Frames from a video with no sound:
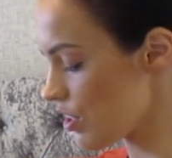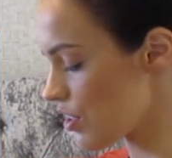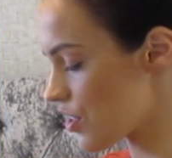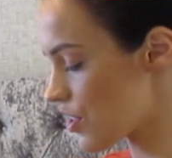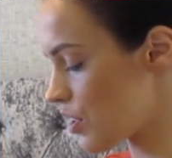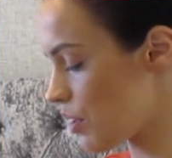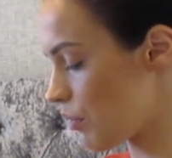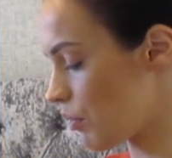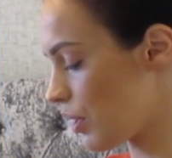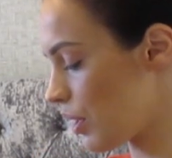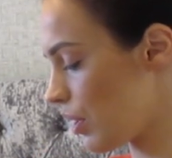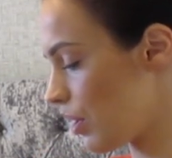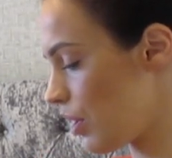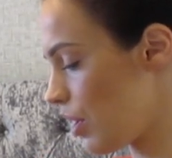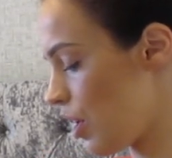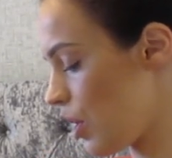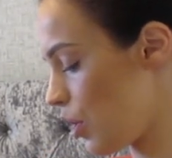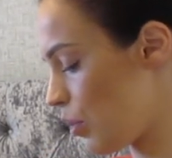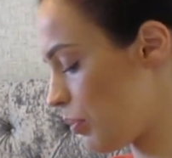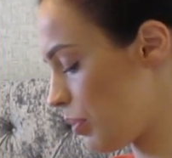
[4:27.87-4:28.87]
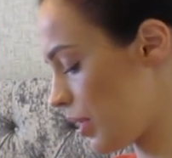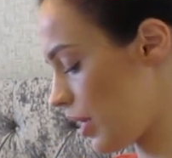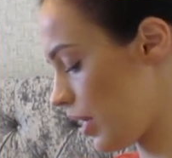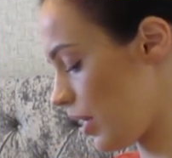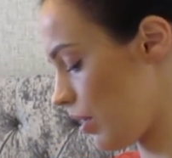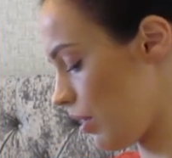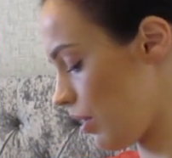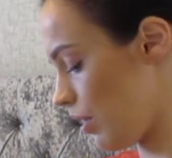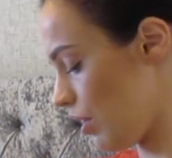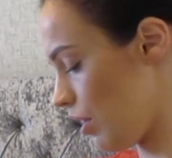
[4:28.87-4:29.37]
So I'm going to open
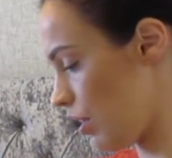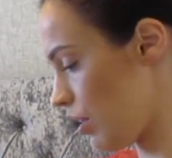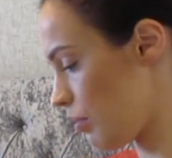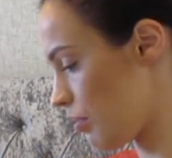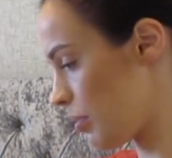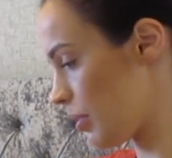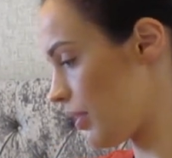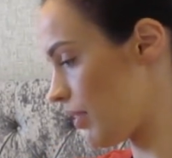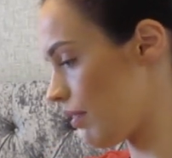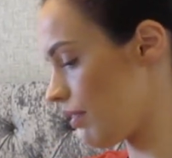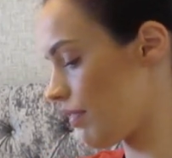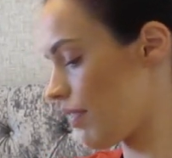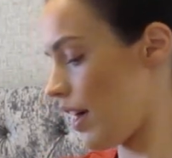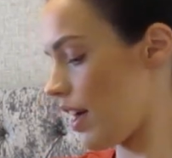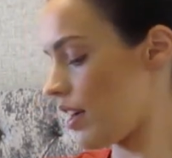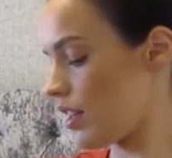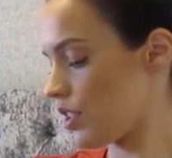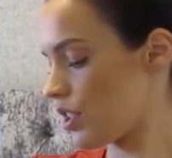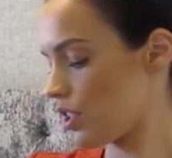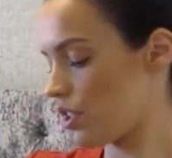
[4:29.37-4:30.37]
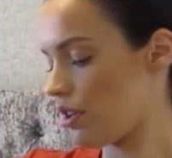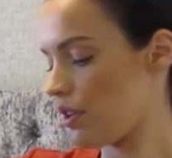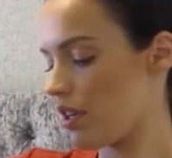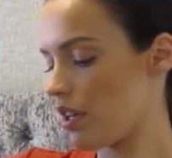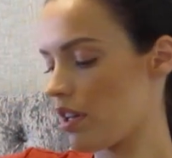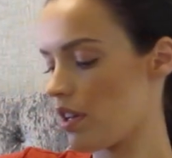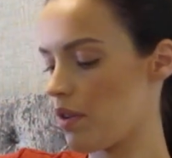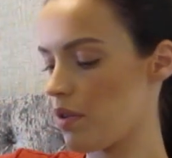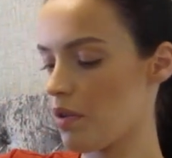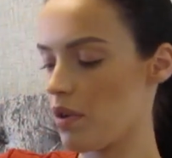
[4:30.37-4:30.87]
it up. In fact, I'll show
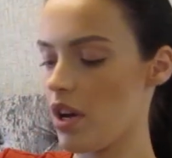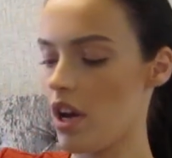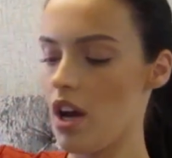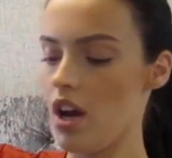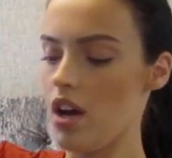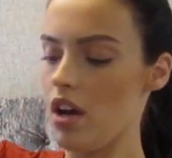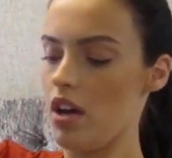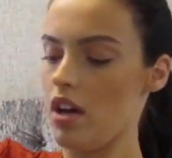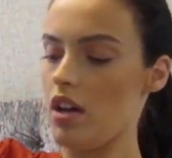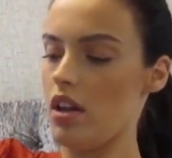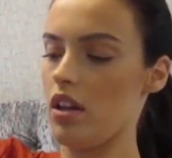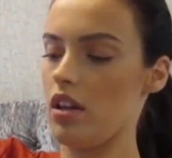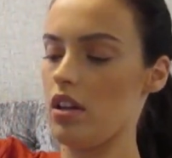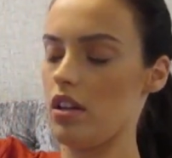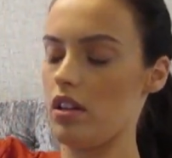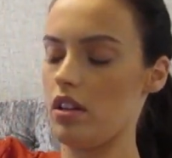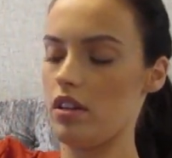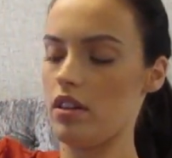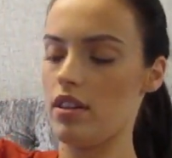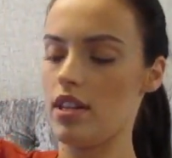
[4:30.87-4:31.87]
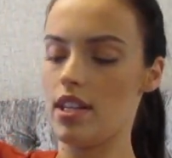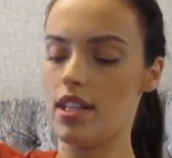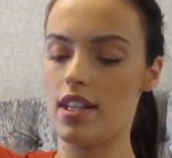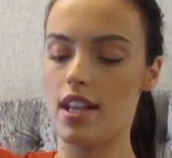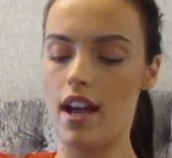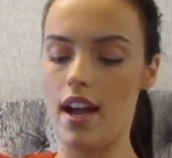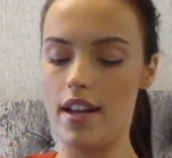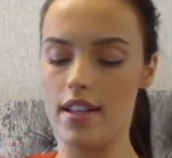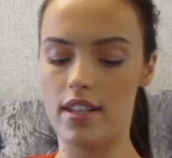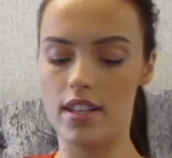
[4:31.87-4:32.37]
you the
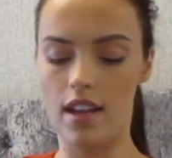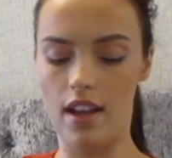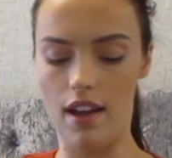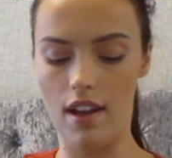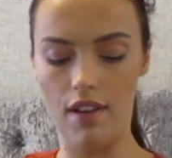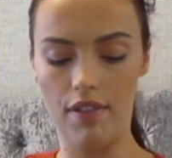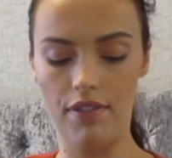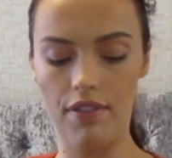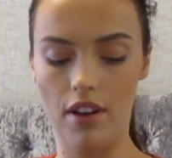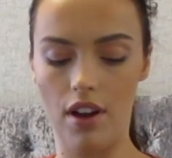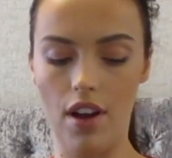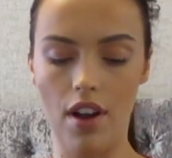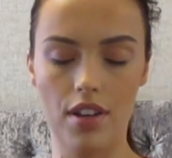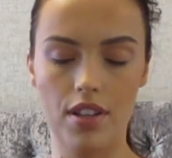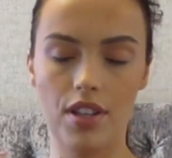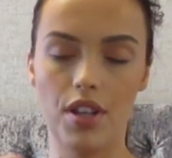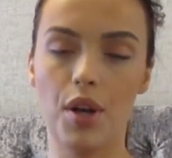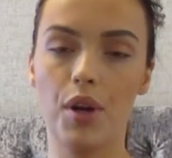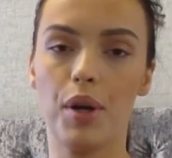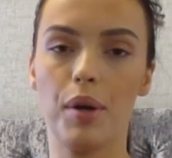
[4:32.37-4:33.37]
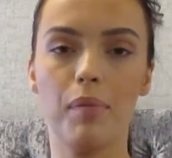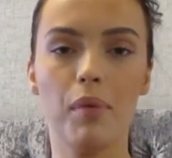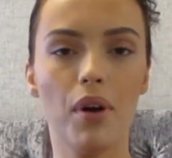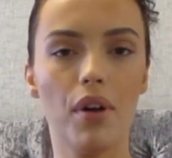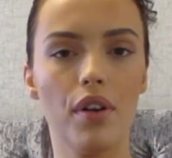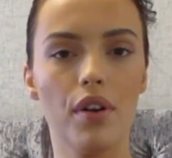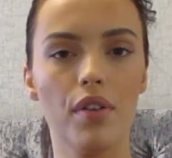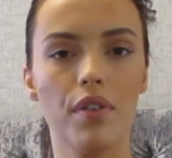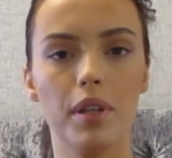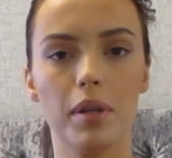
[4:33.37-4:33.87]
sides here first. Sorry, I'm
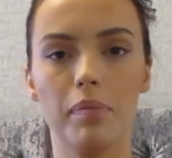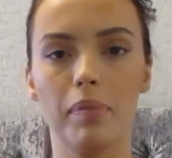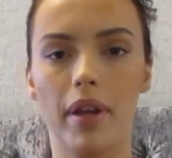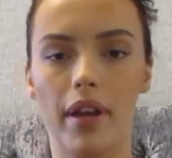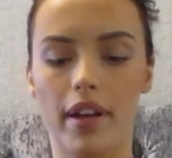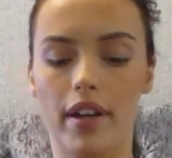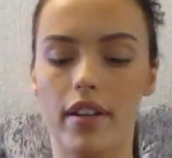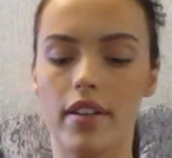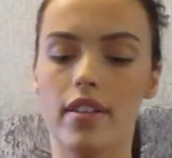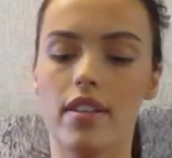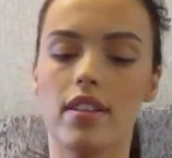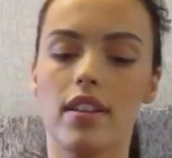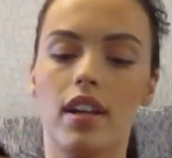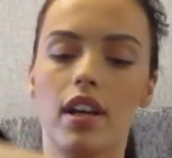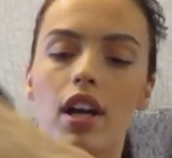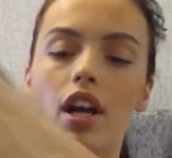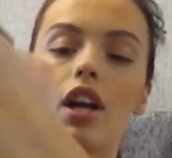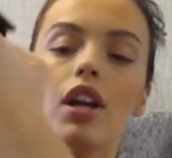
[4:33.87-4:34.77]
all over the place.